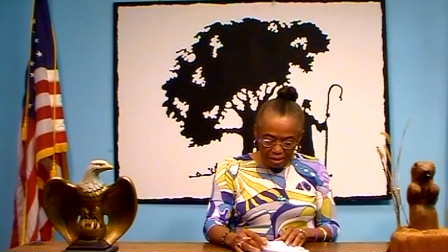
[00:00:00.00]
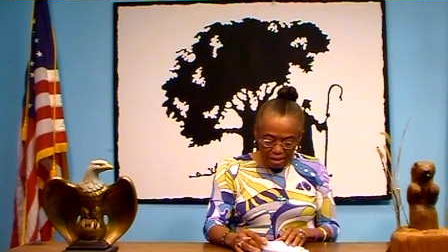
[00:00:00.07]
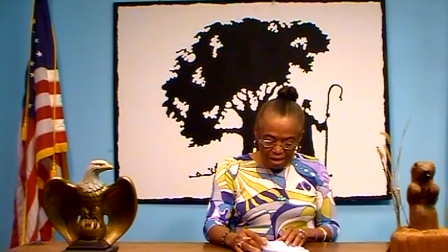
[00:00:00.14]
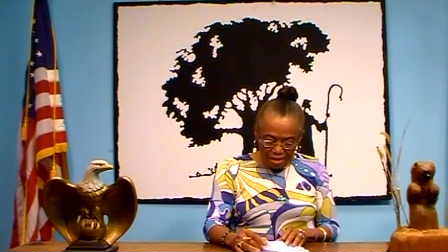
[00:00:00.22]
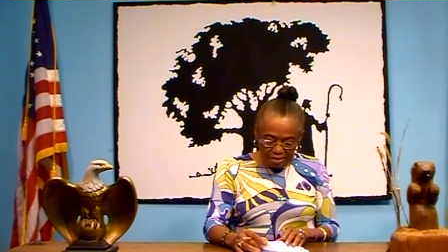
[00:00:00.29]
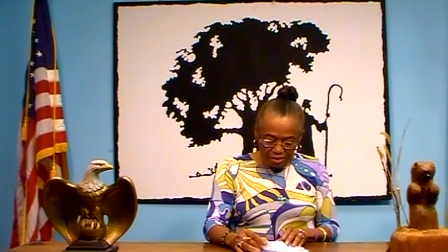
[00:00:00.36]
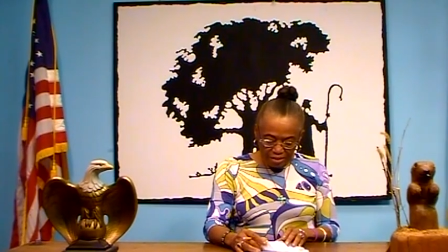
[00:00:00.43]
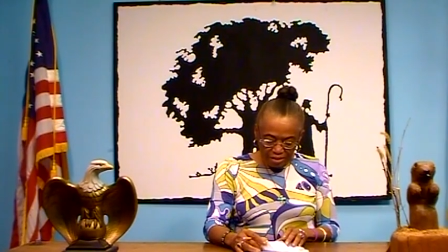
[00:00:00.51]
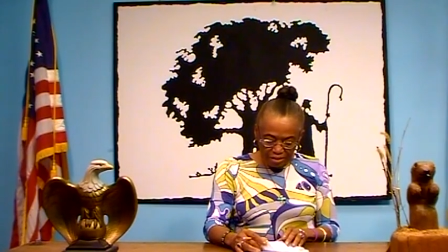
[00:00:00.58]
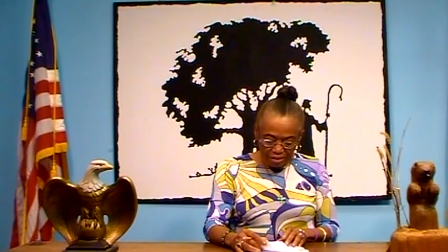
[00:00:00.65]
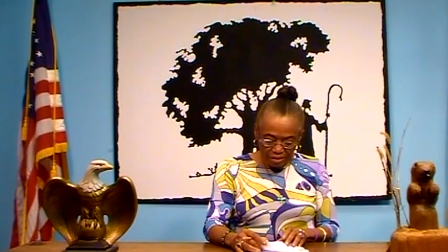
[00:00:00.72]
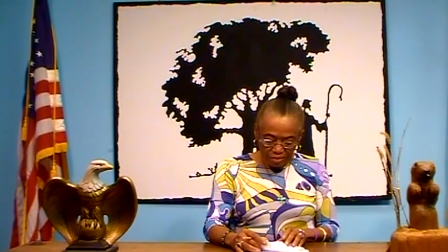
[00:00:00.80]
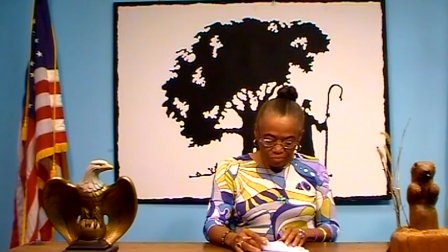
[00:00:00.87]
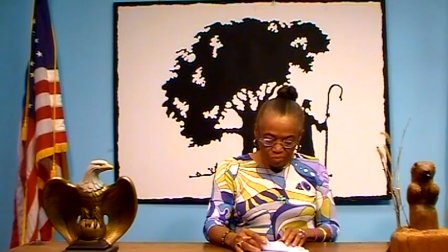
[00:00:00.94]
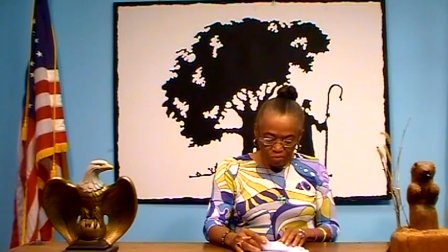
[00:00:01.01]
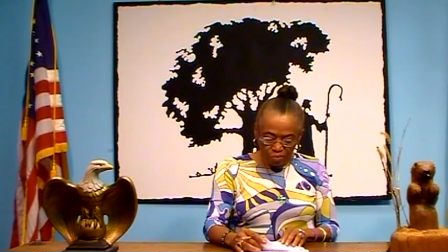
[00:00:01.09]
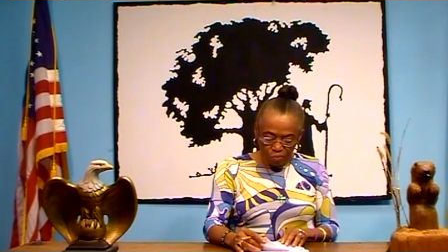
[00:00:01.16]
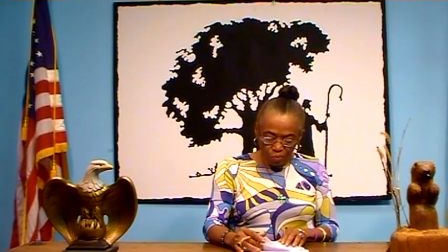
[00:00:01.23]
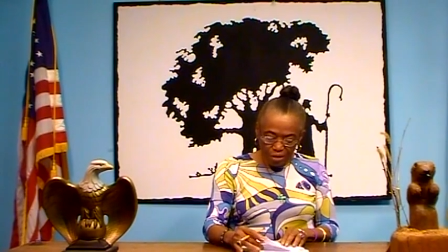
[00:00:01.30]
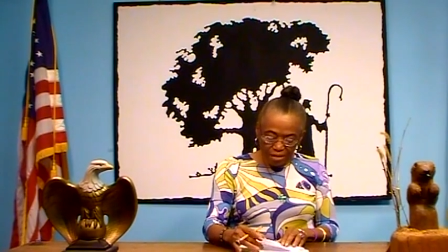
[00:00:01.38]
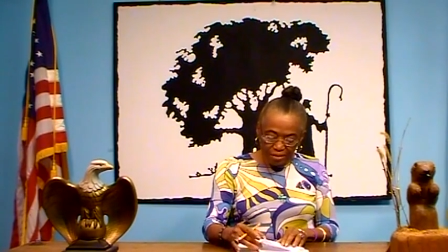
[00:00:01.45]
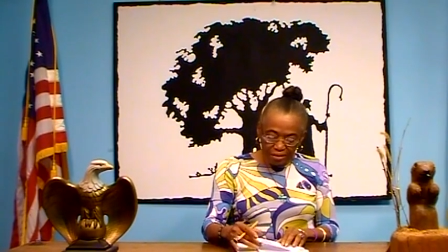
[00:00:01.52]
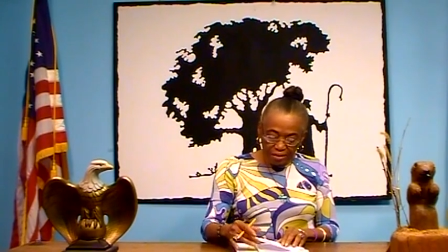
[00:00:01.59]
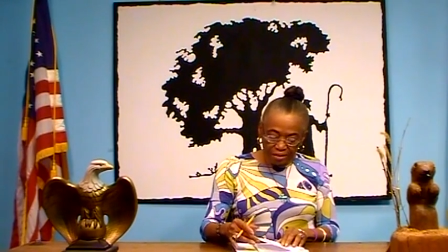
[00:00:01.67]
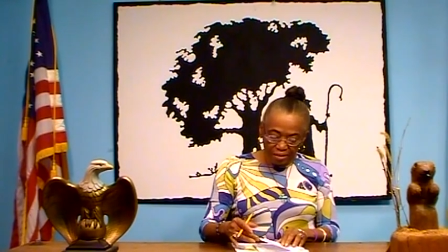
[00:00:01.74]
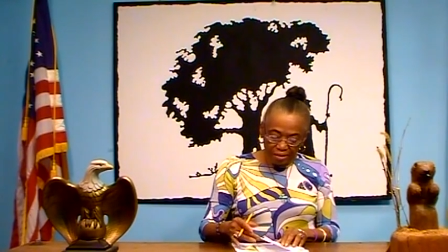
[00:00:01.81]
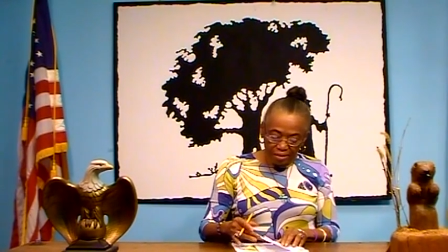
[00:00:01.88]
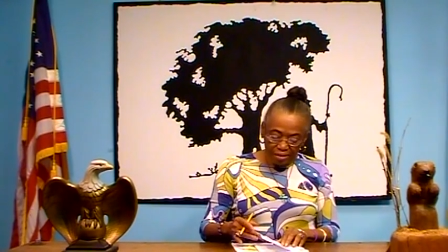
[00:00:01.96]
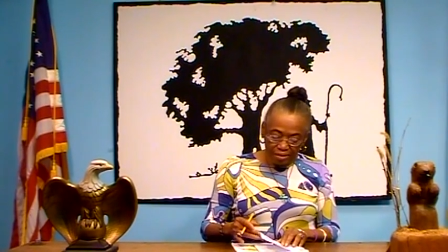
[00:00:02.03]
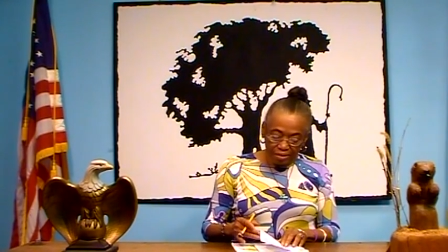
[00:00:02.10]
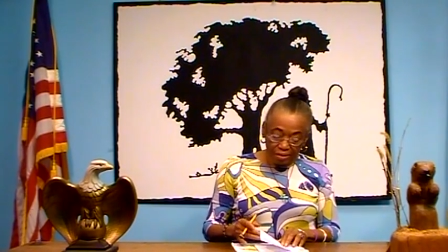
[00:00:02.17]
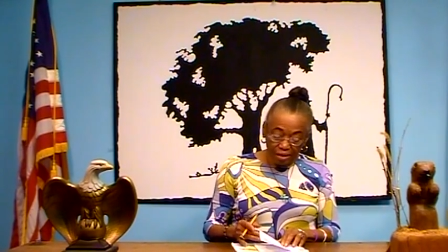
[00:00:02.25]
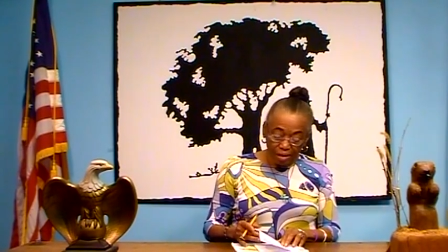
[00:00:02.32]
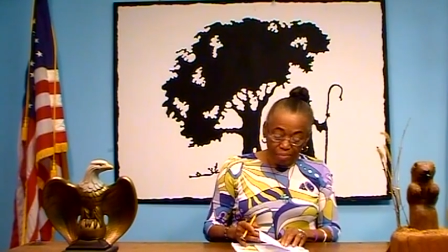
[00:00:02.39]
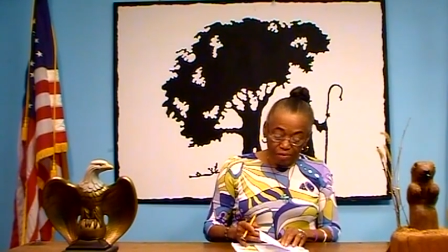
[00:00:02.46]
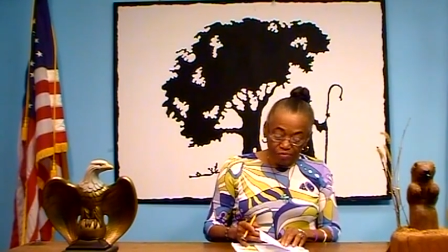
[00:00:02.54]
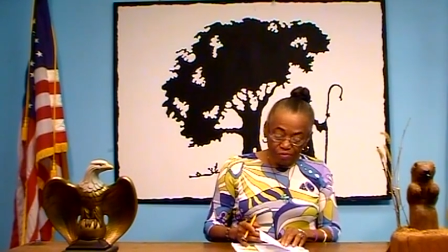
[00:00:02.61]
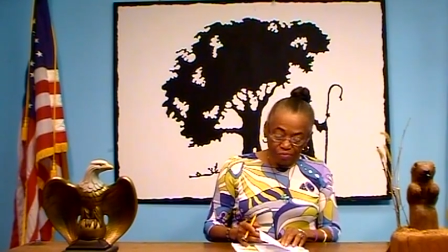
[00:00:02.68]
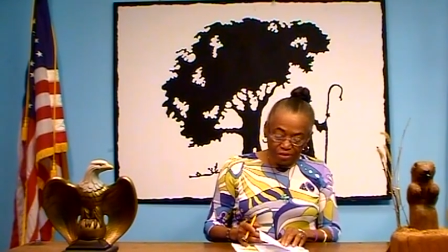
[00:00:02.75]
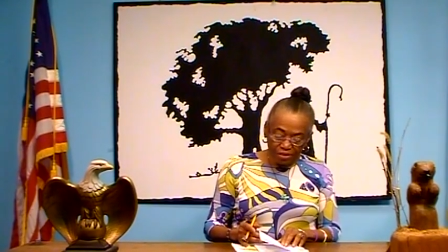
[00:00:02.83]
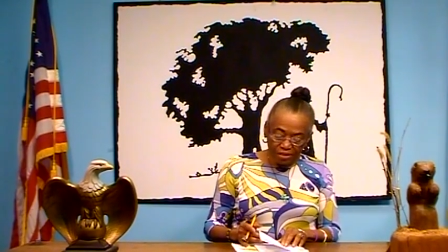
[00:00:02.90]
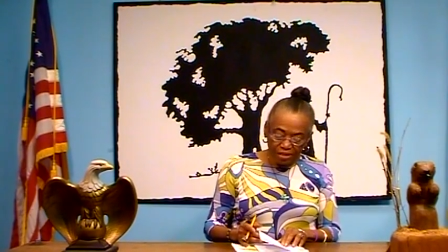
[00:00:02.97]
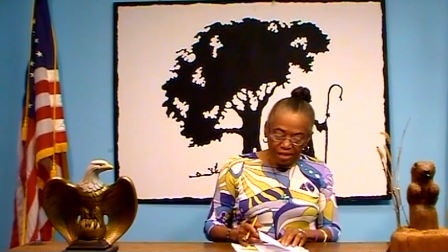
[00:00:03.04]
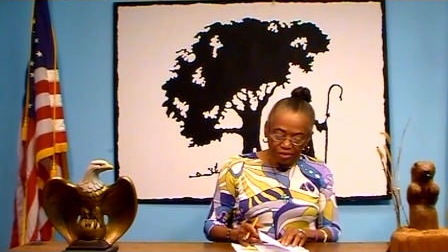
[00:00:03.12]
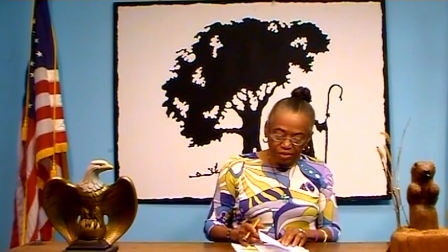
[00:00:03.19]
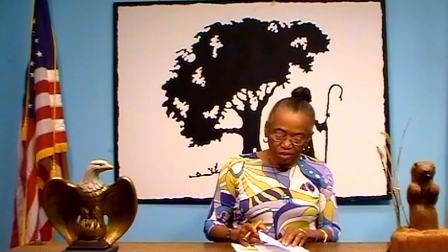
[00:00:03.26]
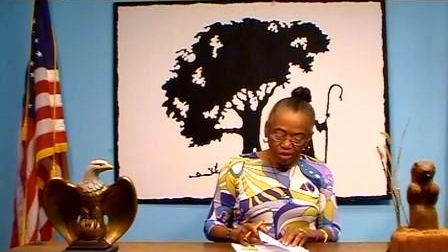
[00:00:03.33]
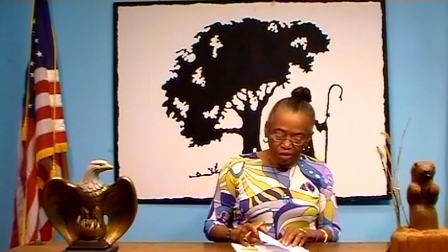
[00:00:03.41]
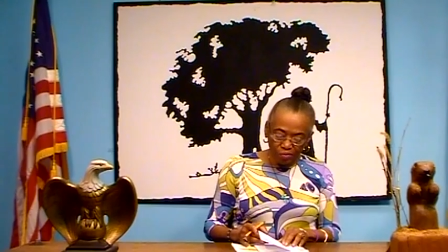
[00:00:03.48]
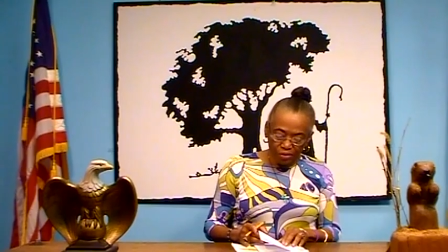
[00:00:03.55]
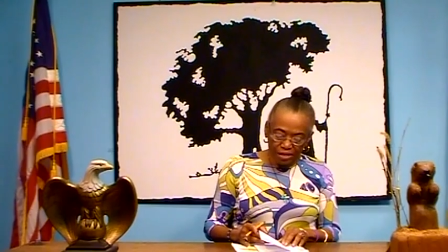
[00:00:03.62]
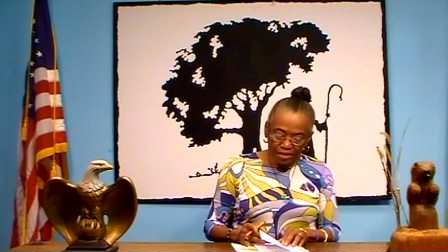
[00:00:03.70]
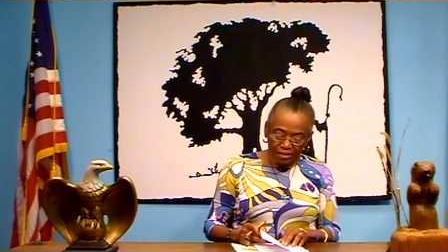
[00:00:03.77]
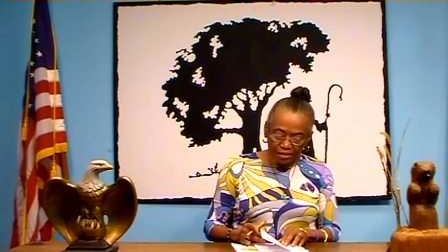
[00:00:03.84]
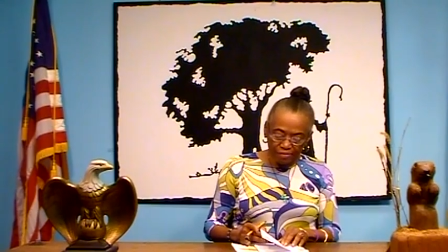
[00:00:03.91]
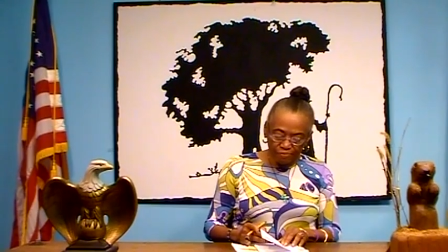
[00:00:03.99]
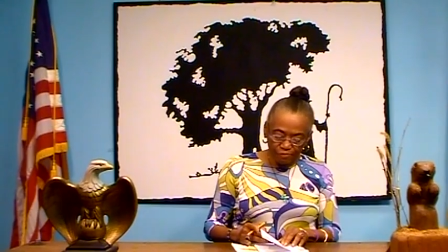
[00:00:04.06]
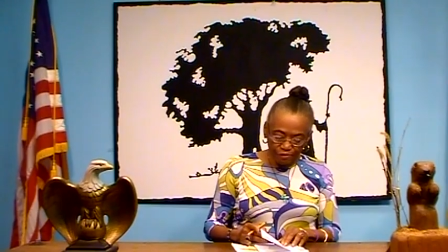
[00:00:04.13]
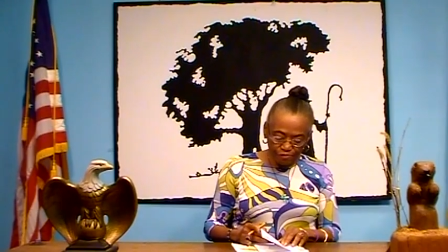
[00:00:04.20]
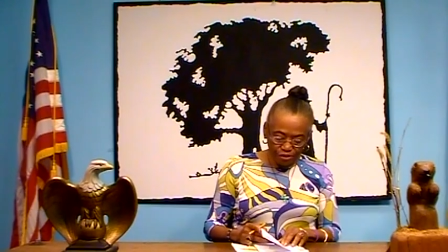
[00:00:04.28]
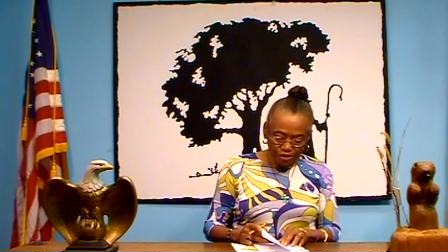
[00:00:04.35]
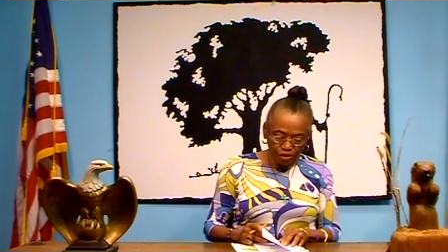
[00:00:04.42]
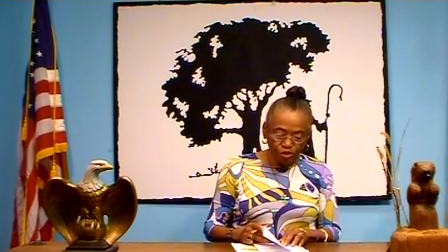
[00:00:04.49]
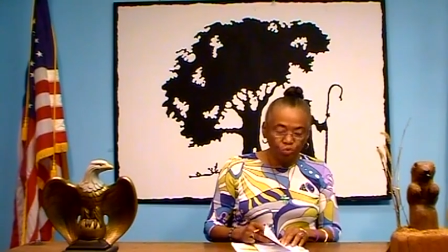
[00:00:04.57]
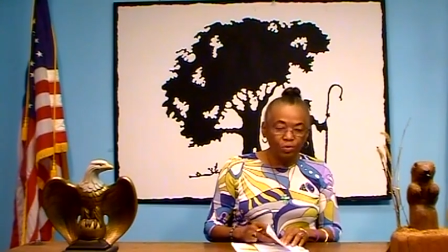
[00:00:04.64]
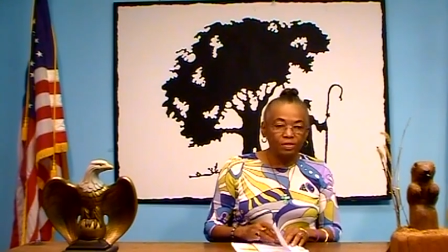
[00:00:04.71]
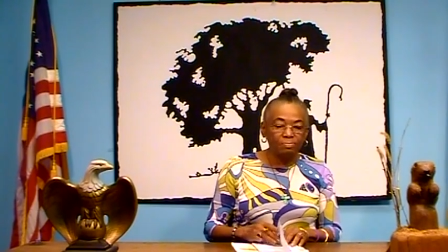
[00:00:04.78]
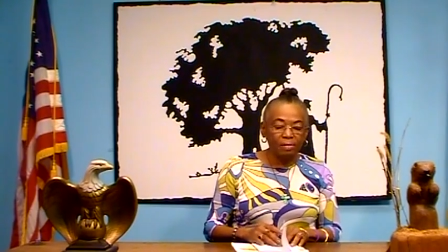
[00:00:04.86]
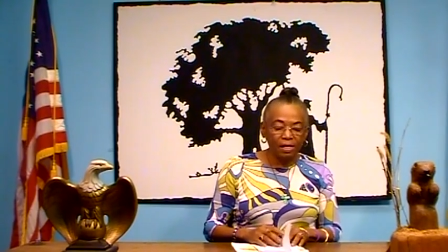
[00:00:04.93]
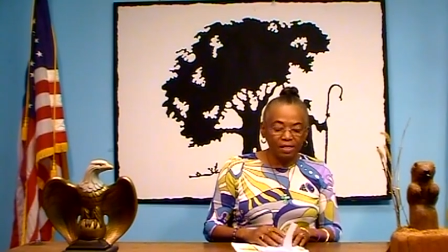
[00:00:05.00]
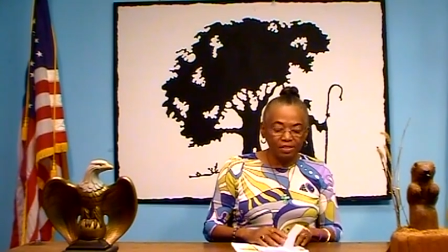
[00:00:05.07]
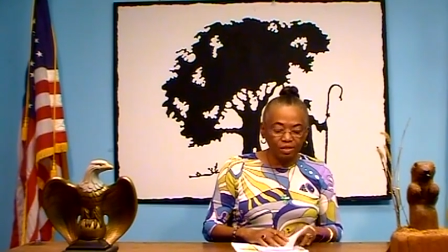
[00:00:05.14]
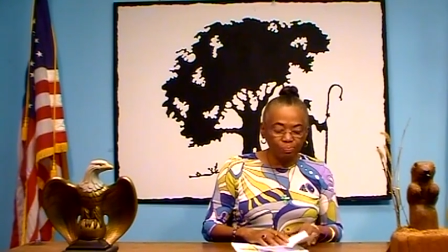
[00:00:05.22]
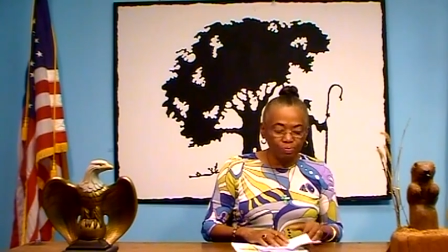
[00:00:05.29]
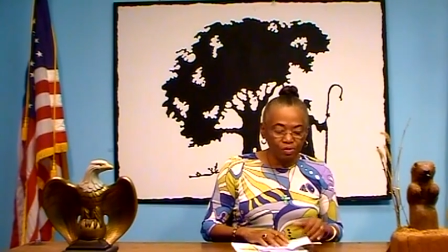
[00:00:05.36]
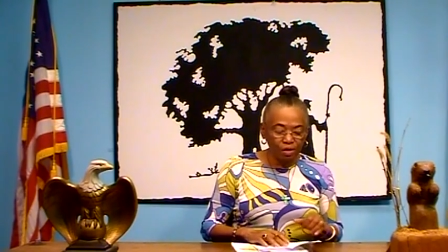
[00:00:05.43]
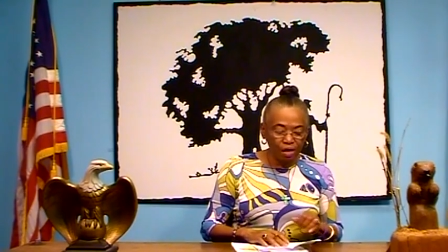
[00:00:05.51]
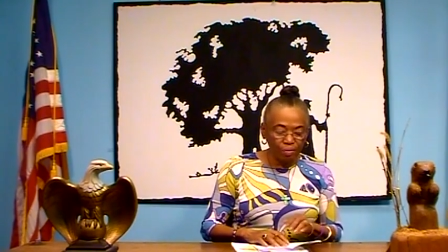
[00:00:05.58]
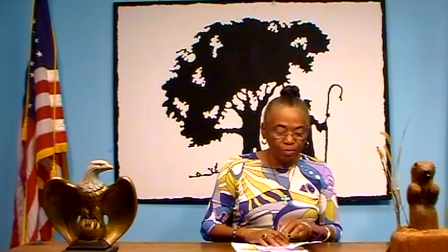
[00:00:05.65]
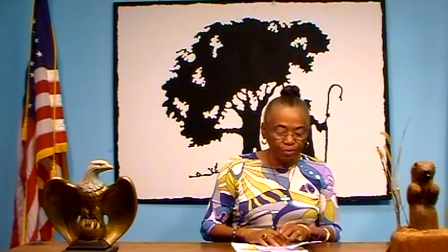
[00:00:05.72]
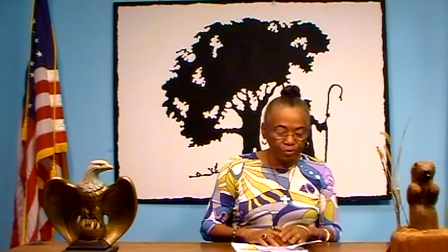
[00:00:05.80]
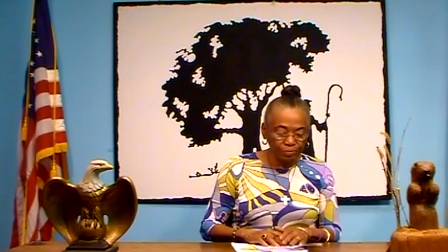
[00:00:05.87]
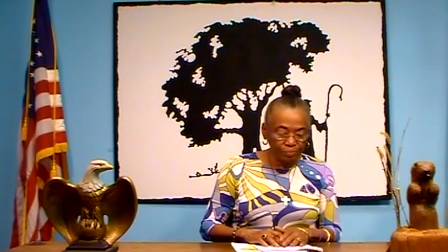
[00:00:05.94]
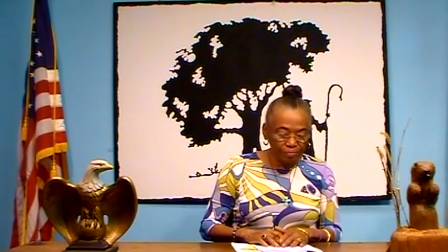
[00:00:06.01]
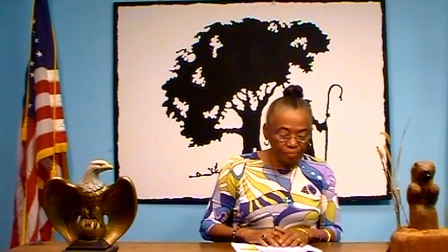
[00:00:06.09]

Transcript: 80s, with the winds at, it's coming from the south-southeast at 15 to 20 miles per hour.